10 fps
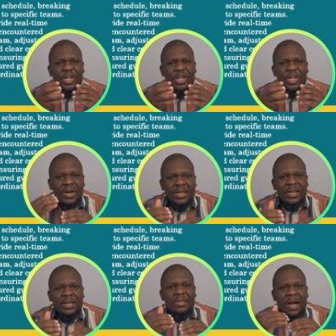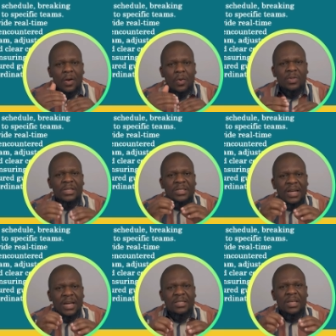breaking down the
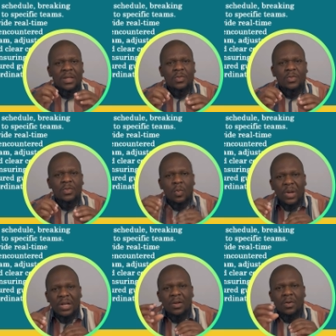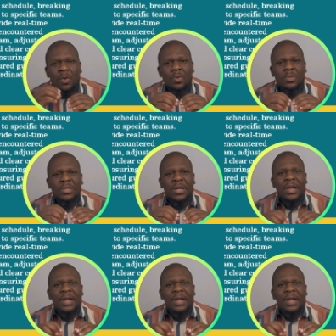task into weekly goals